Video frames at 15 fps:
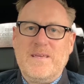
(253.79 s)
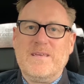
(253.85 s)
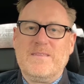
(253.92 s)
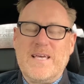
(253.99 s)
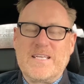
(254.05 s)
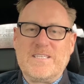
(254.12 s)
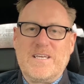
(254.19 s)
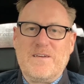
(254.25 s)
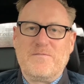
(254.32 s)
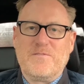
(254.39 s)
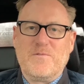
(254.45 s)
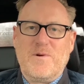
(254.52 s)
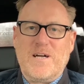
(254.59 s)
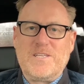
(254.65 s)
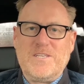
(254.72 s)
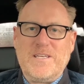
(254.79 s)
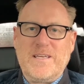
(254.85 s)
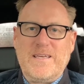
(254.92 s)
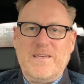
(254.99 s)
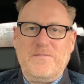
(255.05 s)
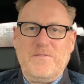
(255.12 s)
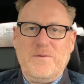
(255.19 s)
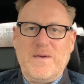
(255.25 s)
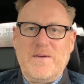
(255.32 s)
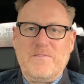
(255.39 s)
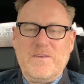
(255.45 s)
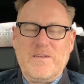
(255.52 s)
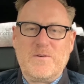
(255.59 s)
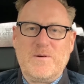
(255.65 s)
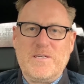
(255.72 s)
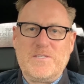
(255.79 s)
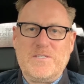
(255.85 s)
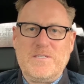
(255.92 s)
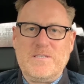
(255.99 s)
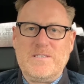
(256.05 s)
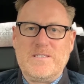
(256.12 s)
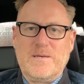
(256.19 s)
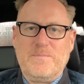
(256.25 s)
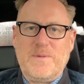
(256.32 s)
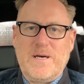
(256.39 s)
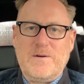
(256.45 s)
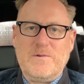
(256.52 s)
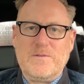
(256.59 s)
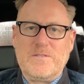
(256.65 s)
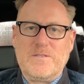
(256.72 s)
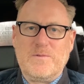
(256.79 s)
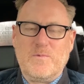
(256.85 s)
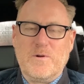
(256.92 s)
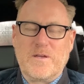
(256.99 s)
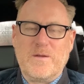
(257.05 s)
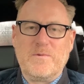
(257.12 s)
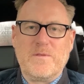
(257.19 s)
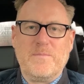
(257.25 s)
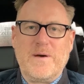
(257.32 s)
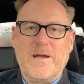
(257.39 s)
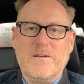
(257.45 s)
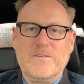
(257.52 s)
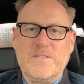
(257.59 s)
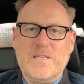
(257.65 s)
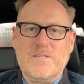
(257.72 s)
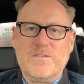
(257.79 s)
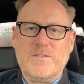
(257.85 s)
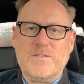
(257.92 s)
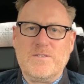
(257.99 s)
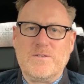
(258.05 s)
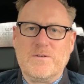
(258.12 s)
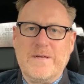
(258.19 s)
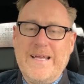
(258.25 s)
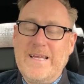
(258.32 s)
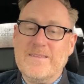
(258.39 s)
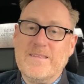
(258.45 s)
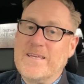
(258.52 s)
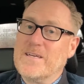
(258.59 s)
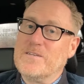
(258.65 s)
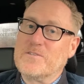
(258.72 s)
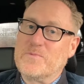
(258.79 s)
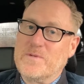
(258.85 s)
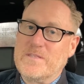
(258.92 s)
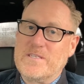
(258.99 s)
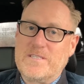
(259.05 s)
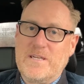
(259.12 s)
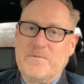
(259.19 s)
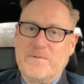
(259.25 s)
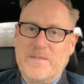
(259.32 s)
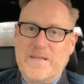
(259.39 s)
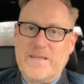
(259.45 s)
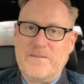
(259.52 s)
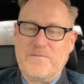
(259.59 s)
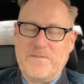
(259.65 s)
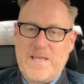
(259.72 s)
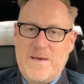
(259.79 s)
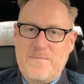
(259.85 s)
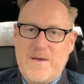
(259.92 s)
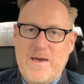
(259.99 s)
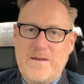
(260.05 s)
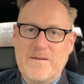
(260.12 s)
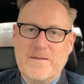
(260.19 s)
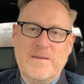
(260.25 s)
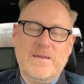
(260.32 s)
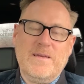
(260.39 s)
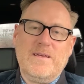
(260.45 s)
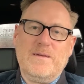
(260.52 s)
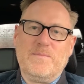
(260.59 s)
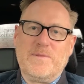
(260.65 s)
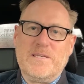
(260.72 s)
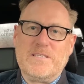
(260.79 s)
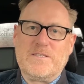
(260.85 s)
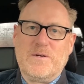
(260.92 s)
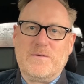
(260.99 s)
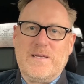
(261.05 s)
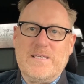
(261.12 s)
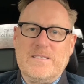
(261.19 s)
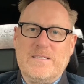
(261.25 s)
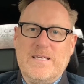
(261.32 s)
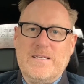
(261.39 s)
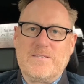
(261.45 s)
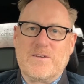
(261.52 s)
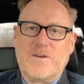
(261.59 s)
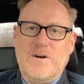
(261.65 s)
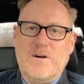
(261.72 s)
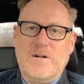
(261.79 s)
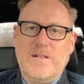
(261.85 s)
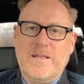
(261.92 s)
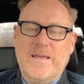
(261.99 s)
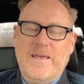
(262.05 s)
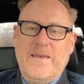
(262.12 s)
Thanks again for watching. If you have any questions about working with a buyer's agent or anything else real estate related for that matter, please don't hesitate to call.